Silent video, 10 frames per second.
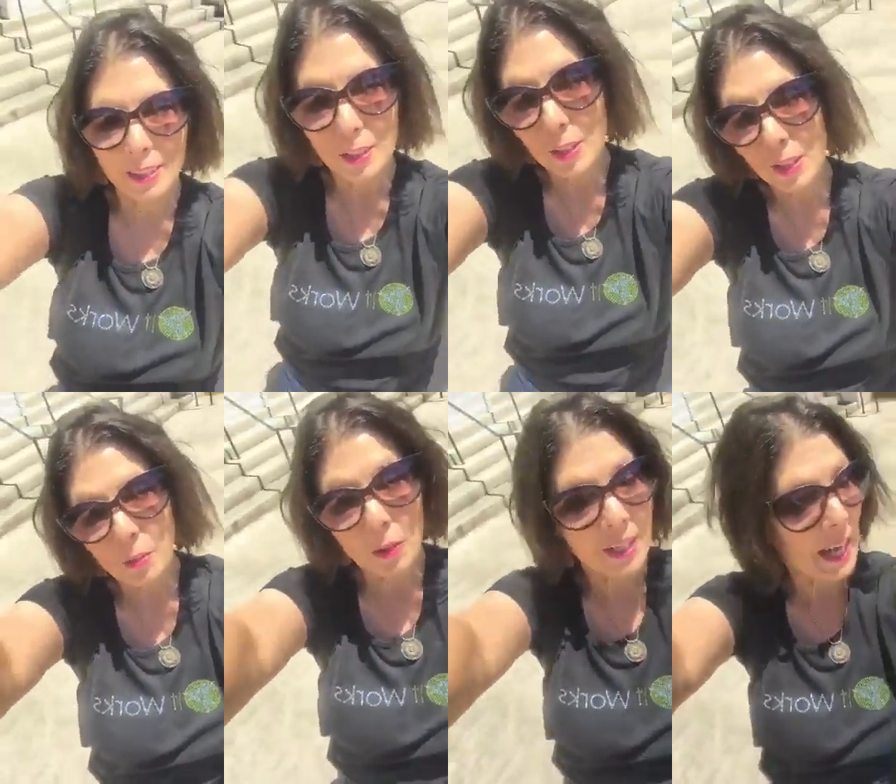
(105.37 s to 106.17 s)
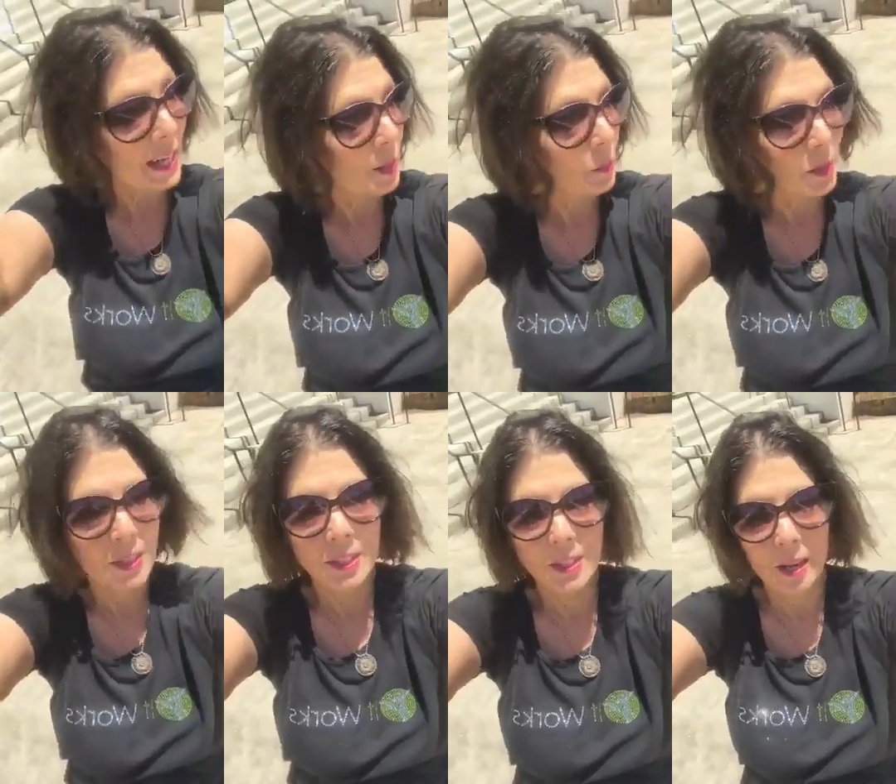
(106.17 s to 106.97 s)
literally work anywhere
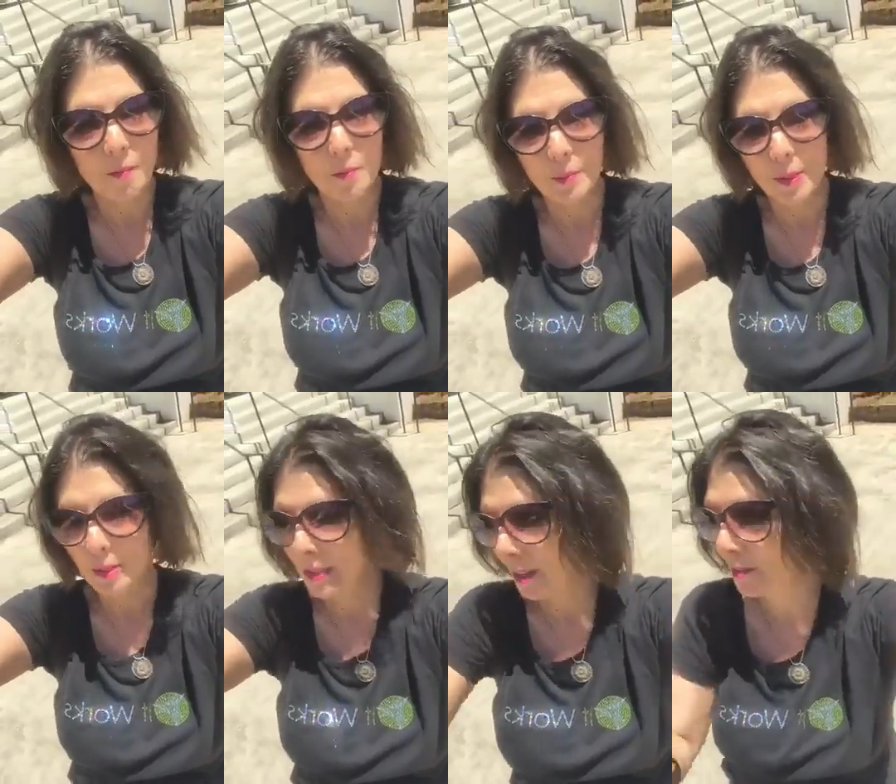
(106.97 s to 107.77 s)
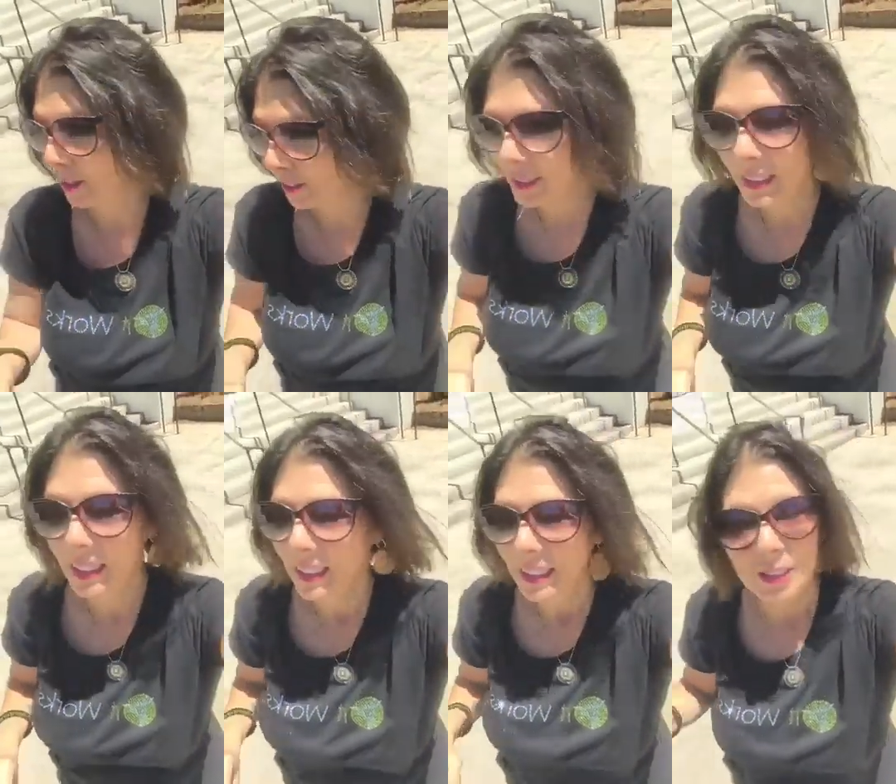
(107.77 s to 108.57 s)
in your time from your cell phone.
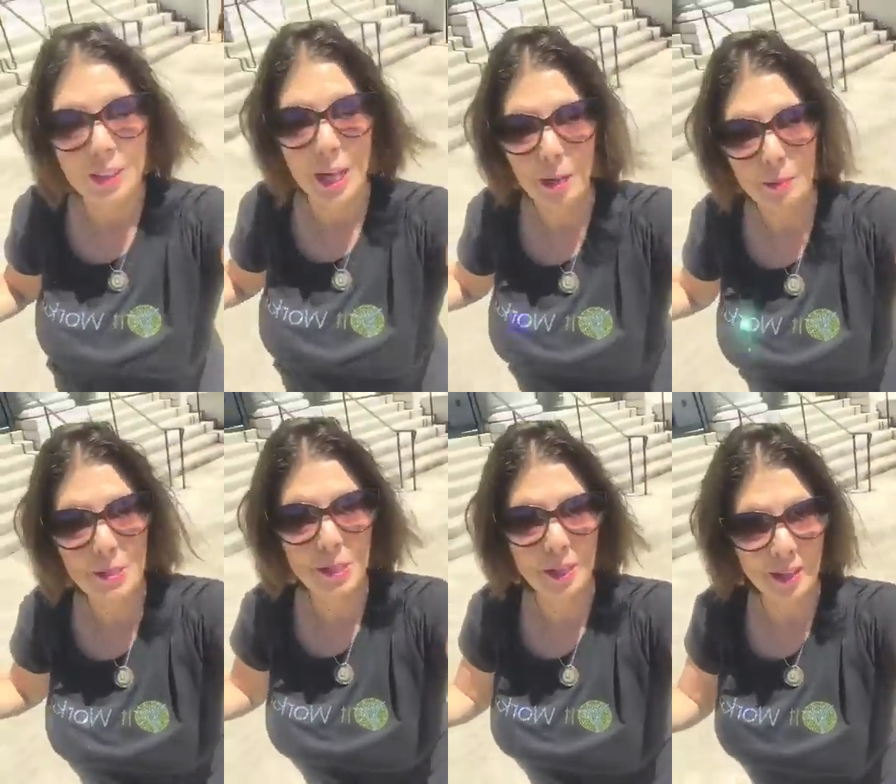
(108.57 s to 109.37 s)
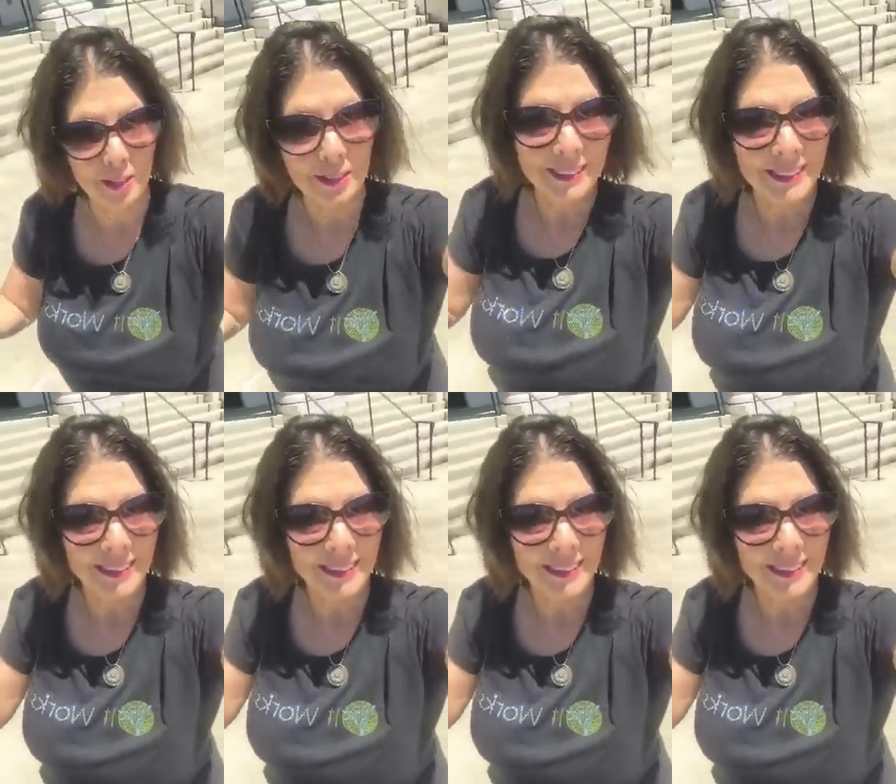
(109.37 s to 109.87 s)
Your time is your own.